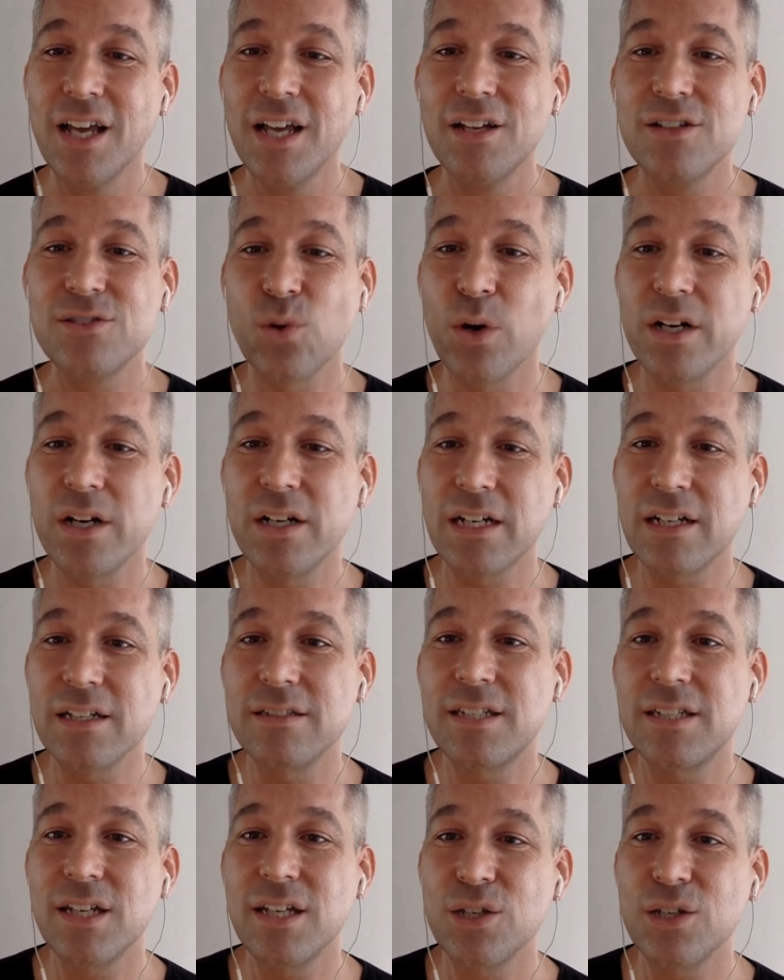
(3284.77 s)
So we're going to
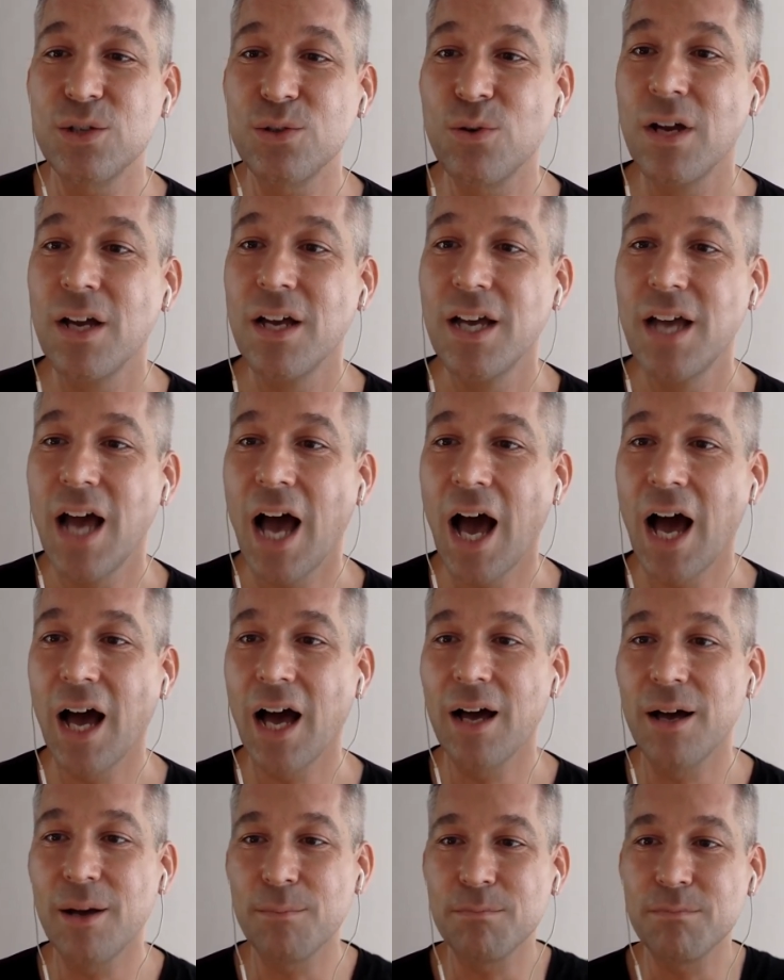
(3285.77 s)
continue
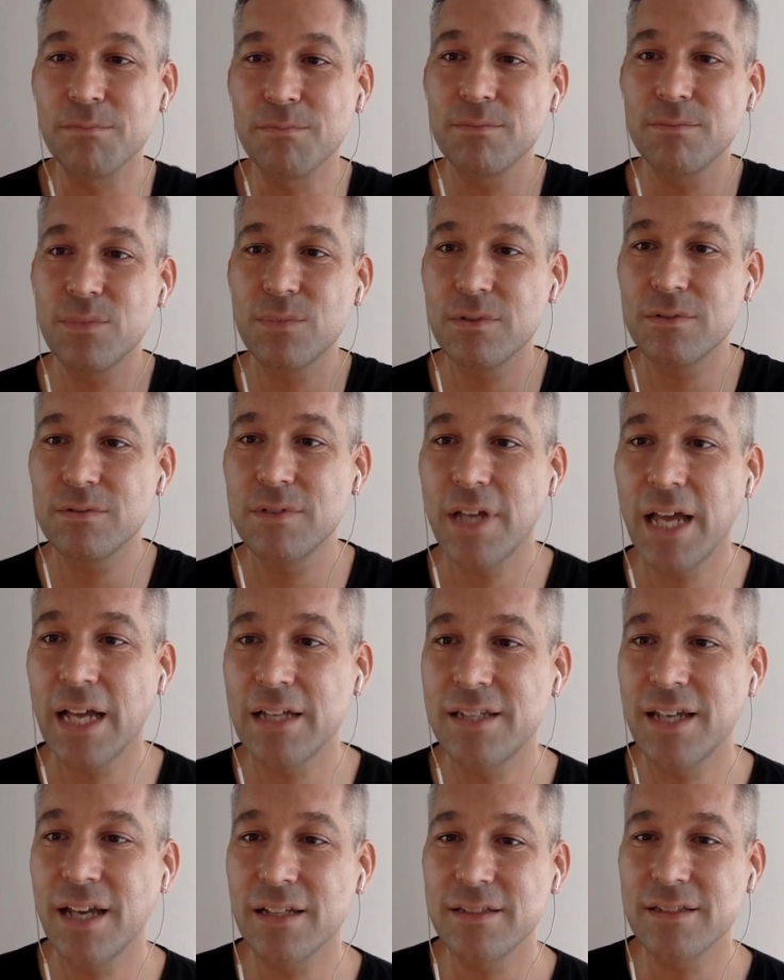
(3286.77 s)

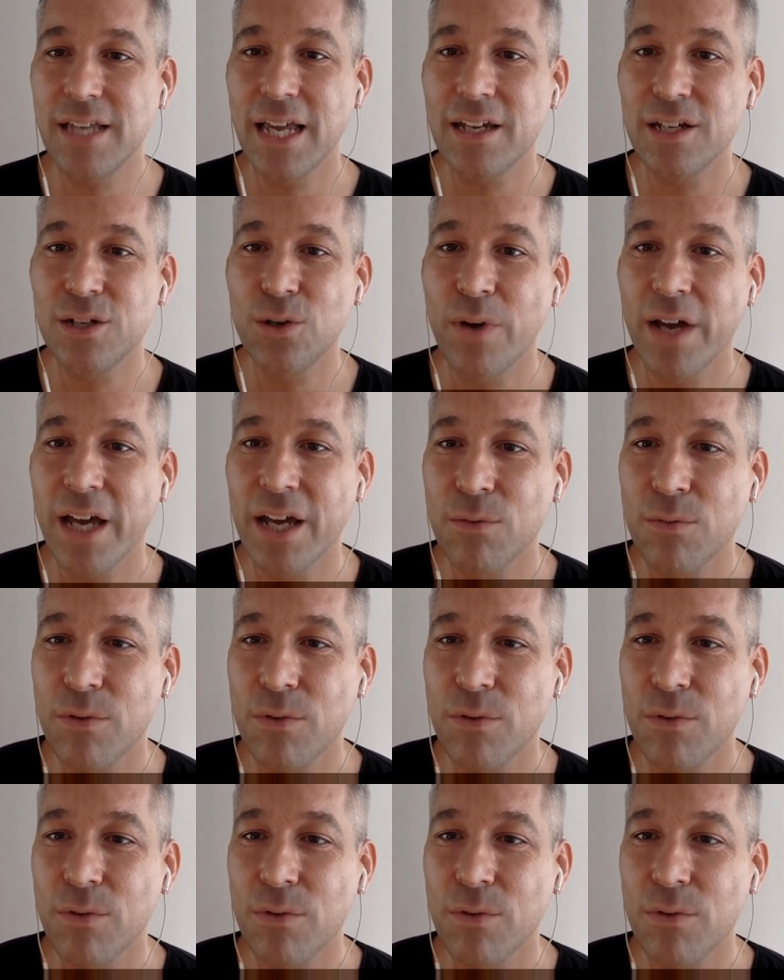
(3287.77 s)
Etienne, take it away.